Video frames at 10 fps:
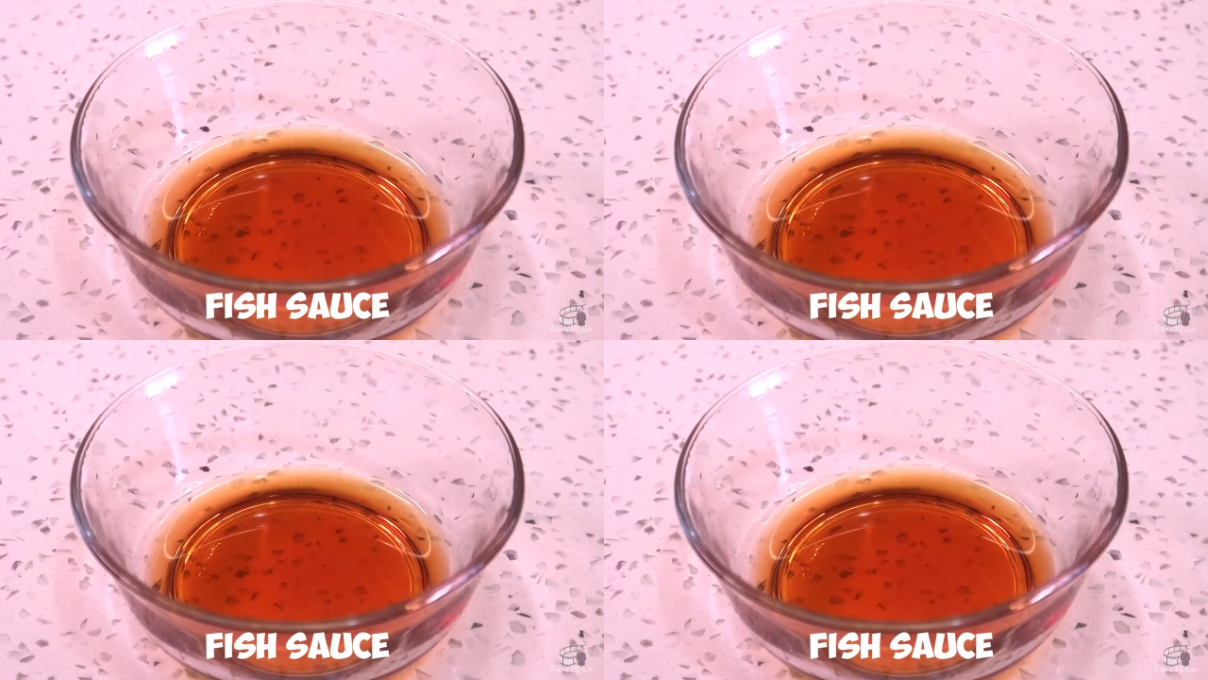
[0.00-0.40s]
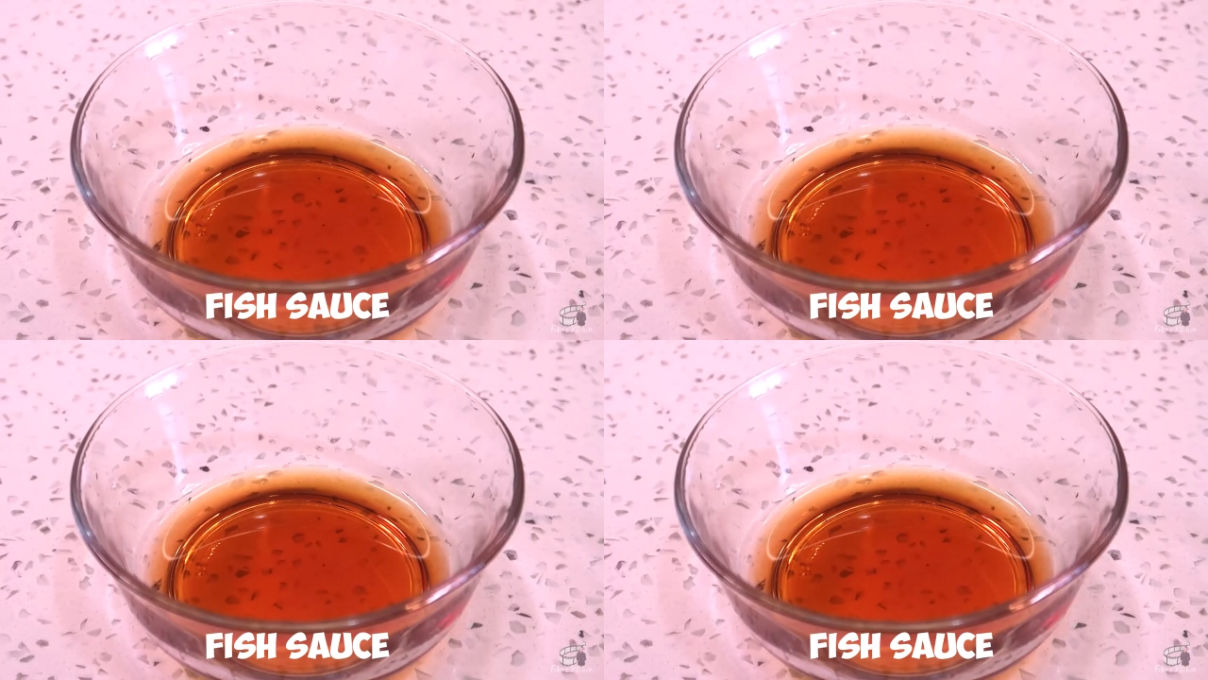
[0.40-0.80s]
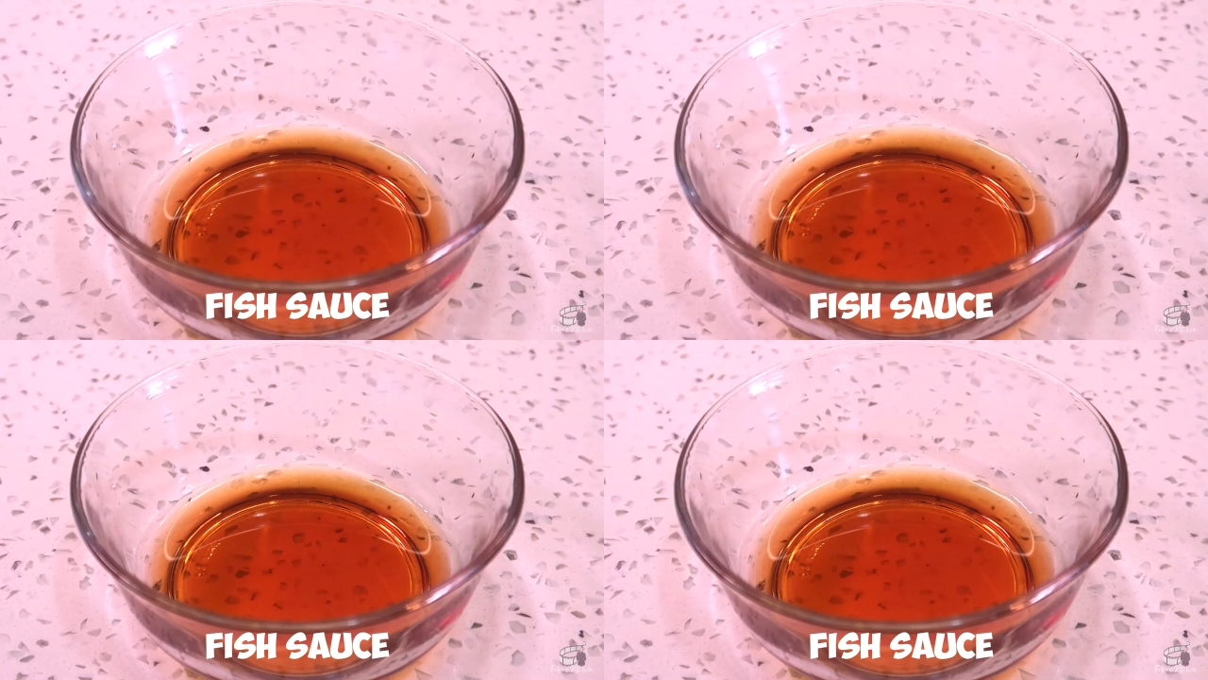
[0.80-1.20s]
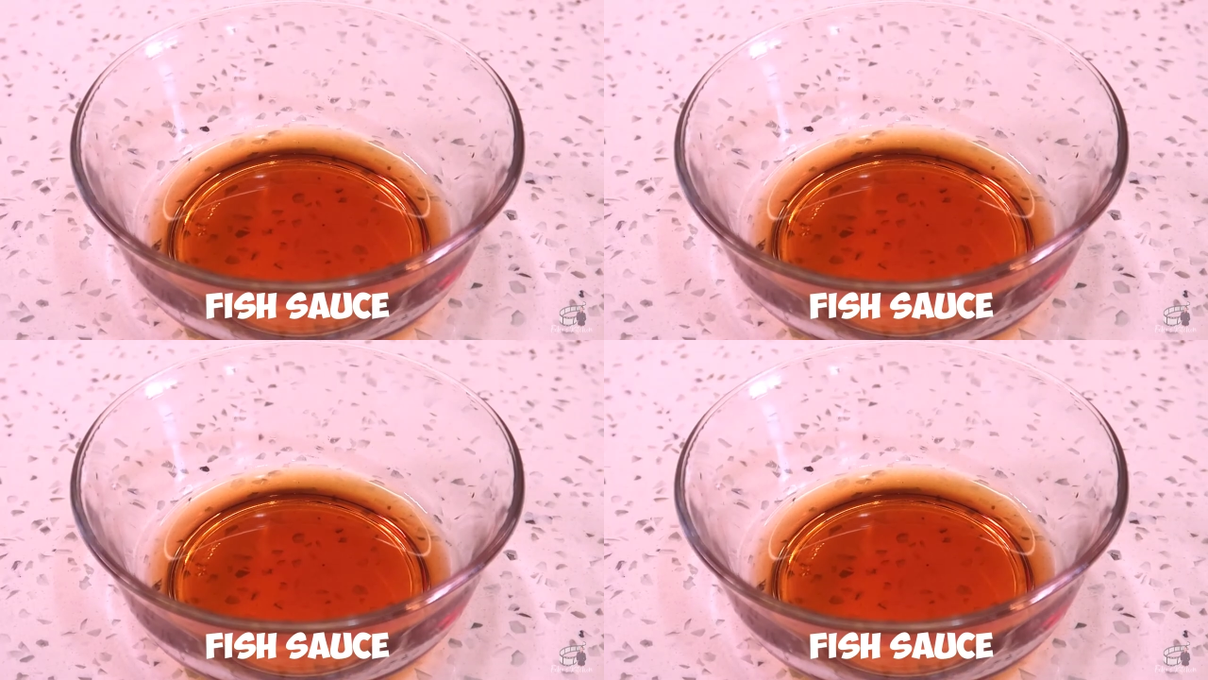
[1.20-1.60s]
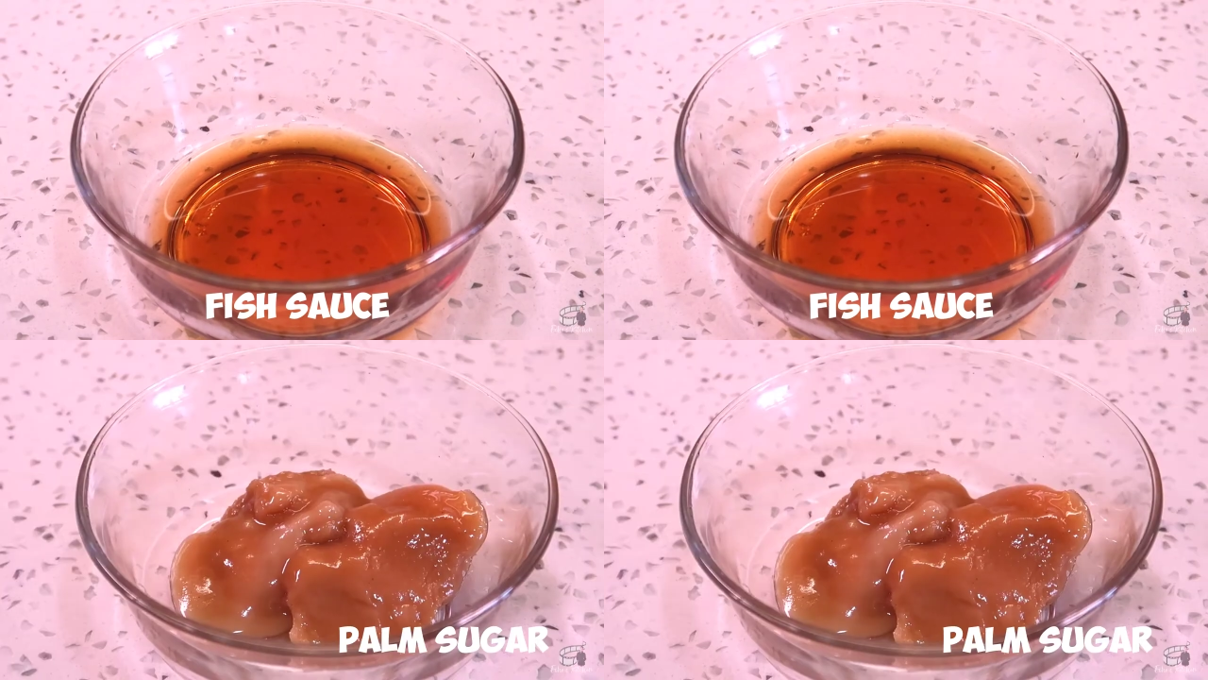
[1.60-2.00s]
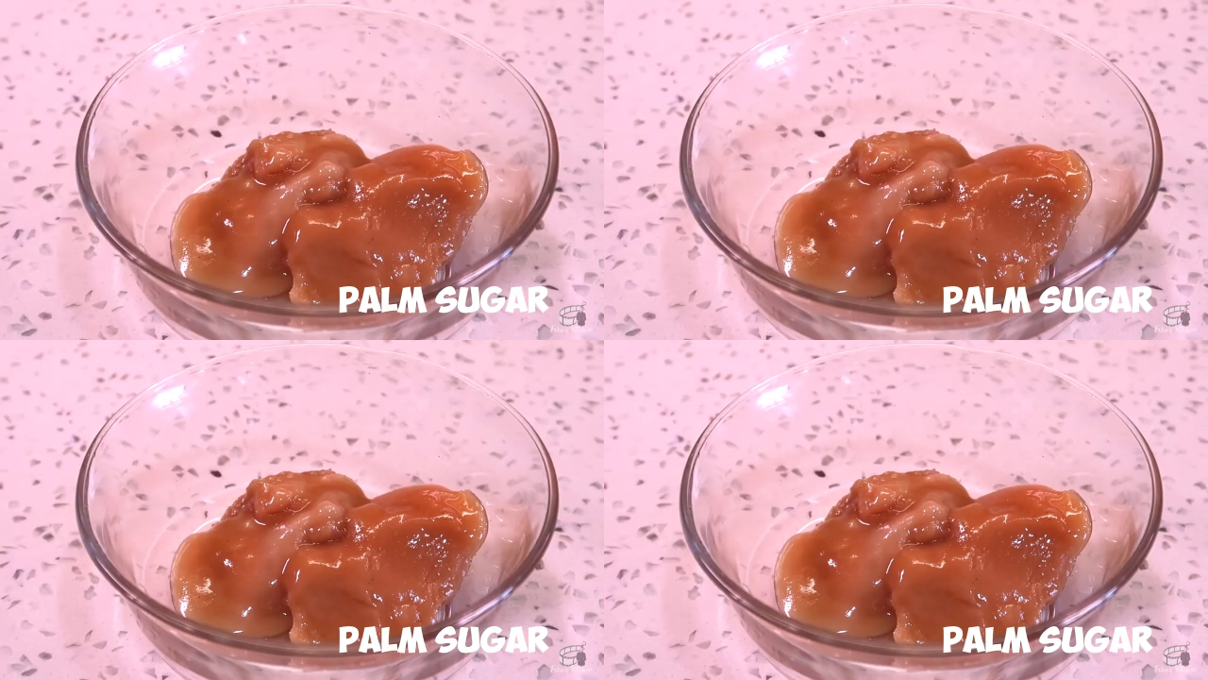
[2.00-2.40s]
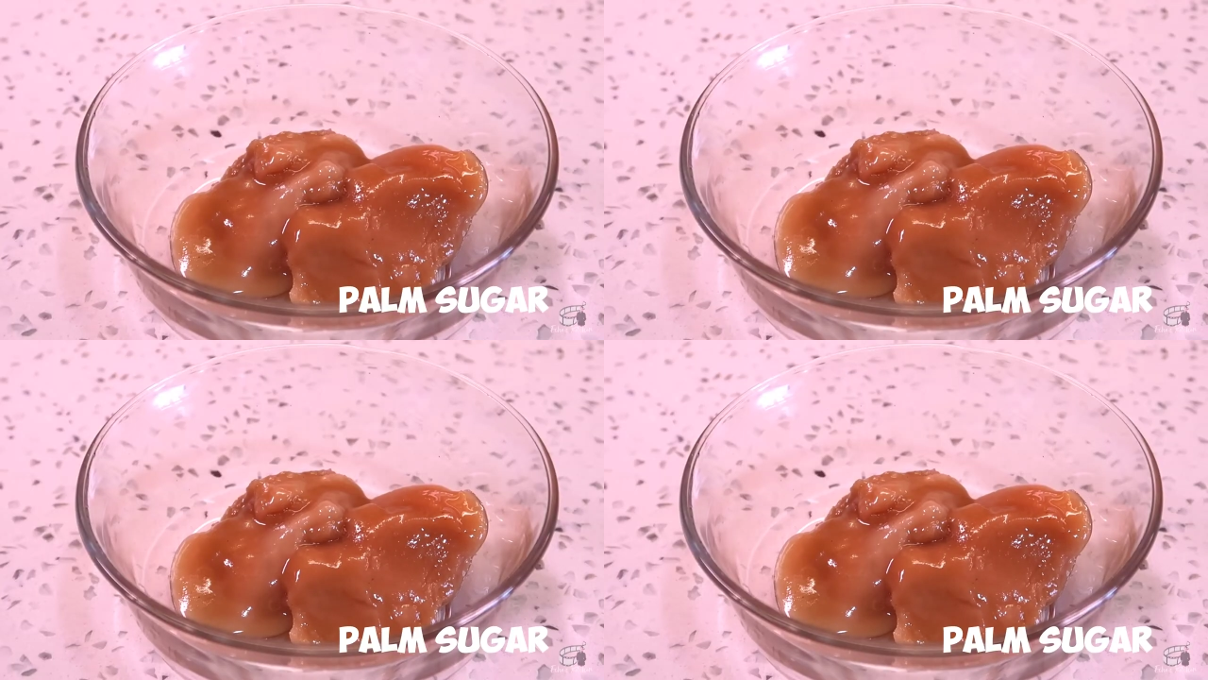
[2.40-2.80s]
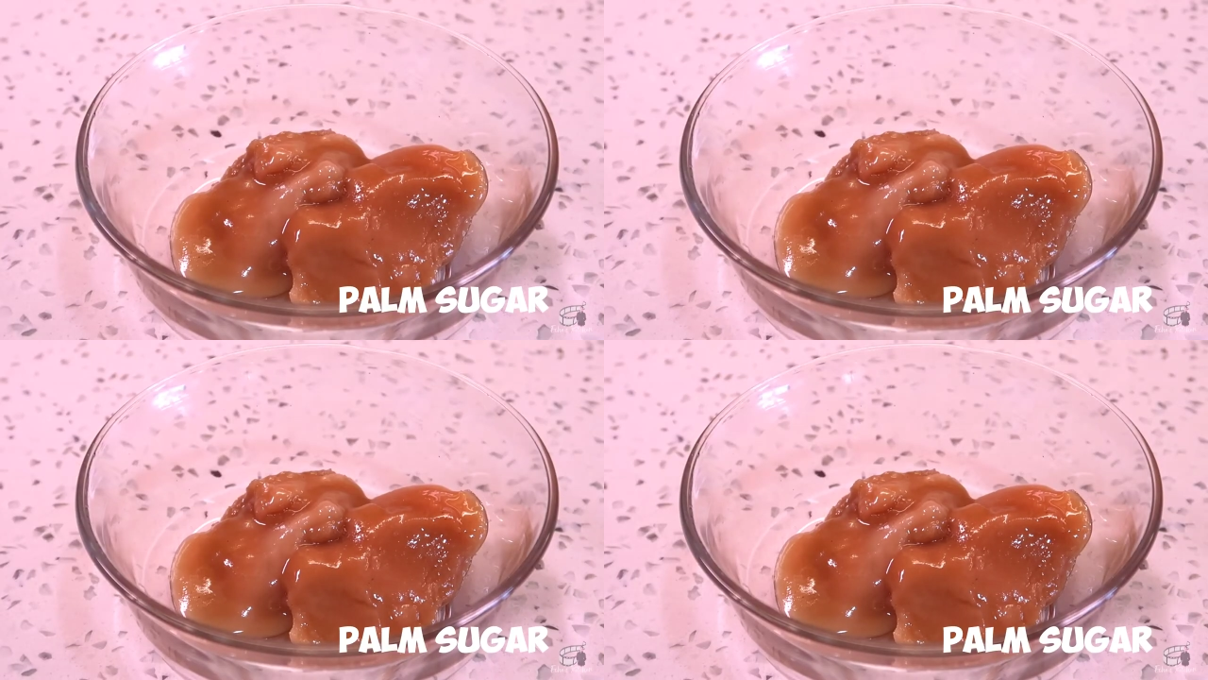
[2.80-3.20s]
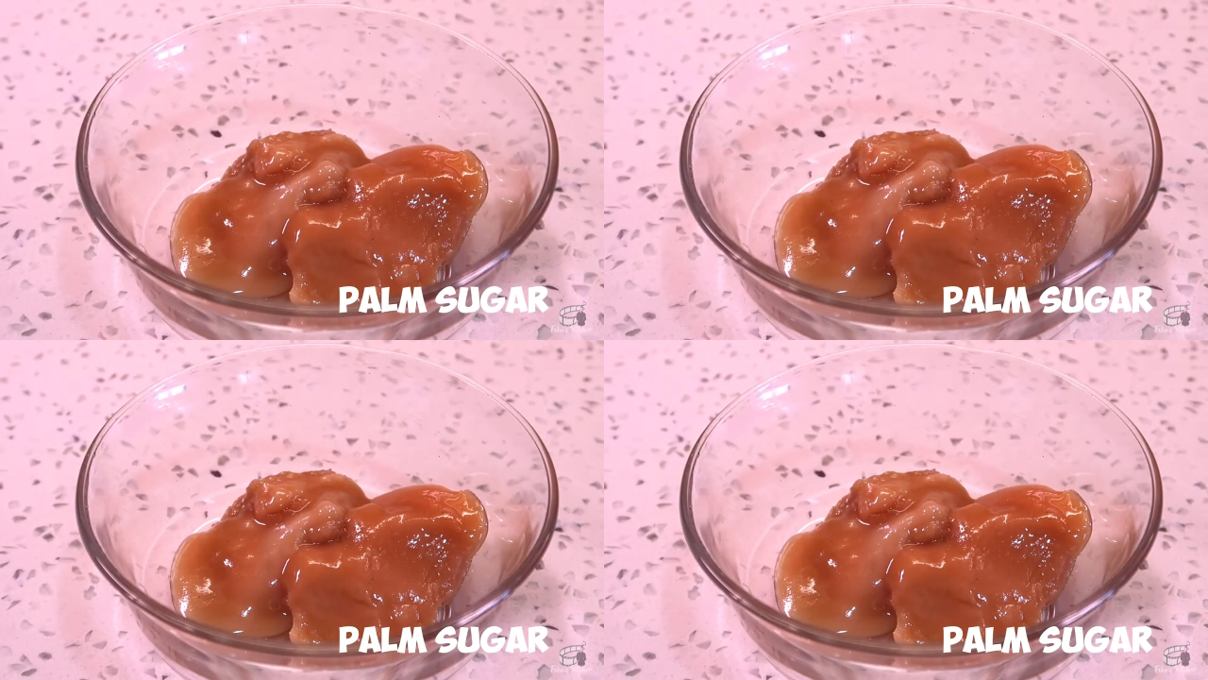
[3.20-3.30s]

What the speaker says: [unreadable: no face in view]